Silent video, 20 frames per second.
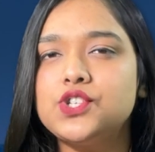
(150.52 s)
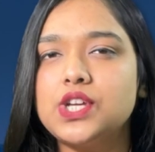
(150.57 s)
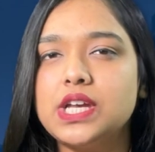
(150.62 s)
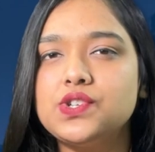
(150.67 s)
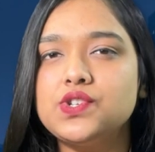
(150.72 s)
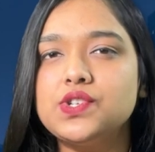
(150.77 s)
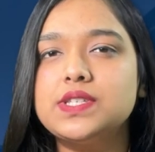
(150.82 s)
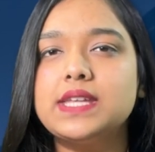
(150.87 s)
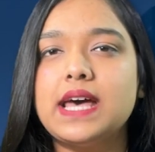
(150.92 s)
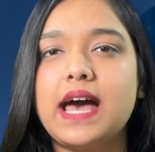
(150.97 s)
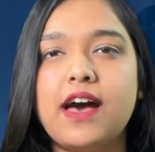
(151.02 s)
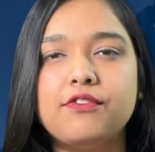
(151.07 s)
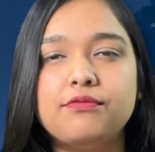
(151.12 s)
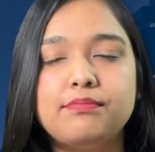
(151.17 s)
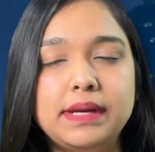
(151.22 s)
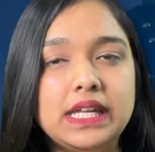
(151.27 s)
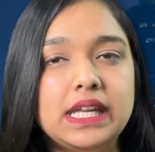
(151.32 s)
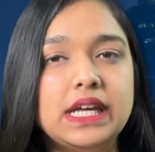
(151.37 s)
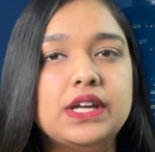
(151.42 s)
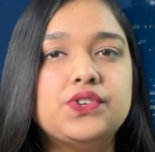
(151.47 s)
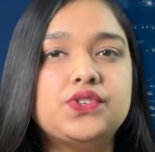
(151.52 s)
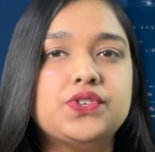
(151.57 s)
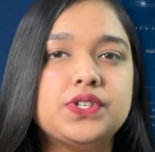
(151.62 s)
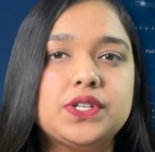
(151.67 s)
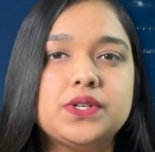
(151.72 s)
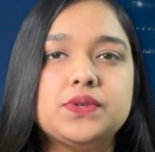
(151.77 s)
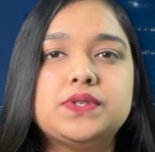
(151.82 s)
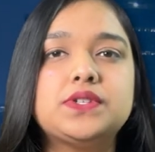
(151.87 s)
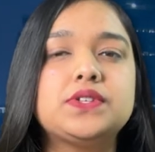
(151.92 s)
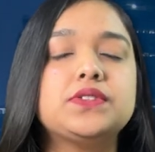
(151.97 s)
changes have been
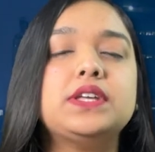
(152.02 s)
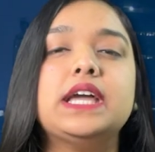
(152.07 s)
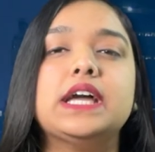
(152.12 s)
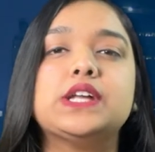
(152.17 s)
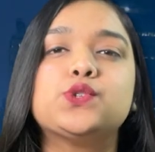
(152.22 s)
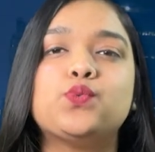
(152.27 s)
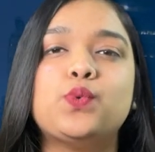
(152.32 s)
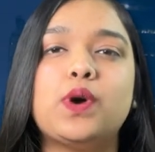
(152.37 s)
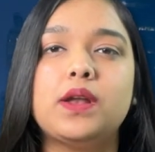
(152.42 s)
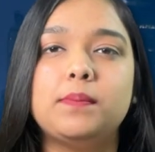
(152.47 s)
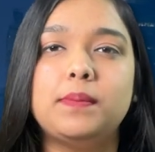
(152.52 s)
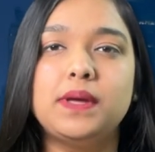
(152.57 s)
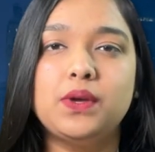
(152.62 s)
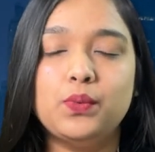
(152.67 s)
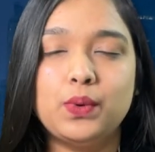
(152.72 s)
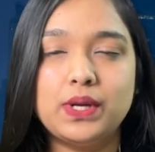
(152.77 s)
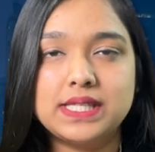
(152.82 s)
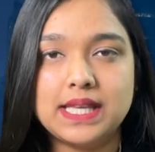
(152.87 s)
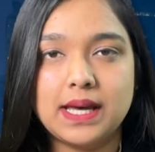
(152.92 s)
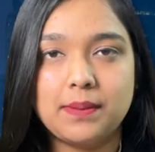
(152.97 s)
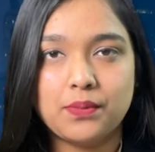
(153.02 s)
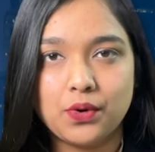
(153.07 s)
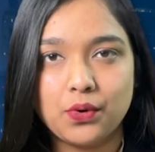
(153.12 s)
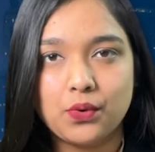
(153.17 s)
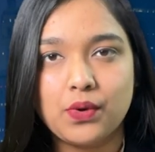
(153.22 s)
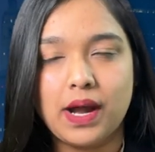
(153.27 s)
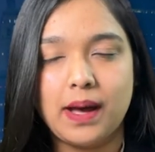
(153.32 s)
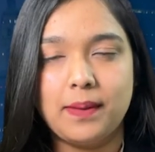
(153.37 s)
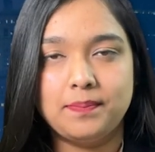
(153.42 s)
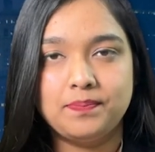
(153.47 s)
introduced to the H-1B visa
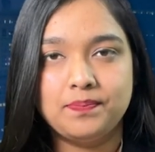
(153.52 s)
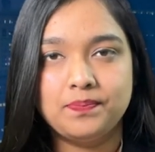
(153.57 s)
program.